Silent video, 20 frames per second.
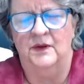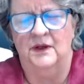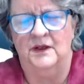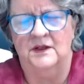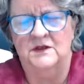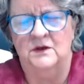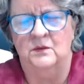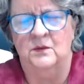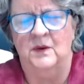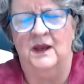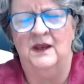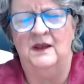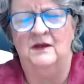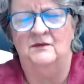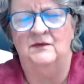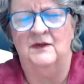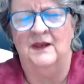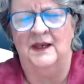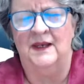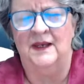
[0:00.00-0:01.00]
It's a way
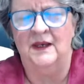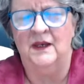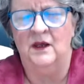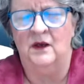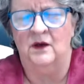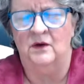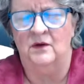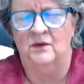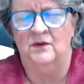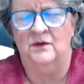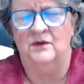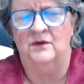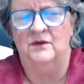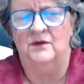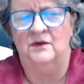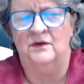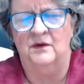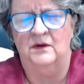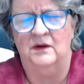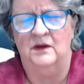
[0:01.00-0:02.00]
of letting go
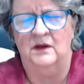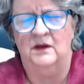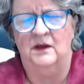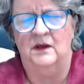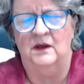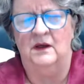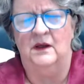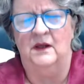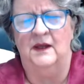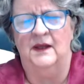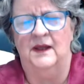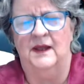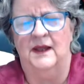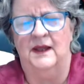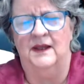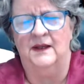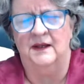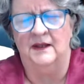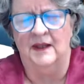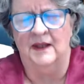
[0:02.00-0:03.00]

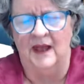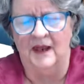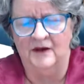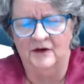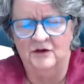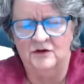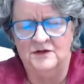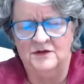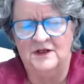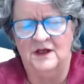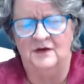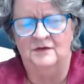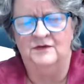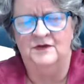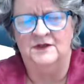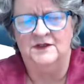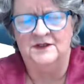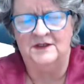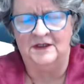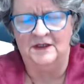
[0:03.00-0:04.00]
and allowing yourself
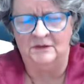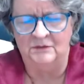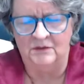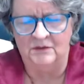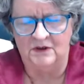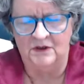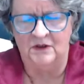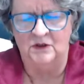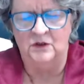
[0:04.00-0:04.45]
to see with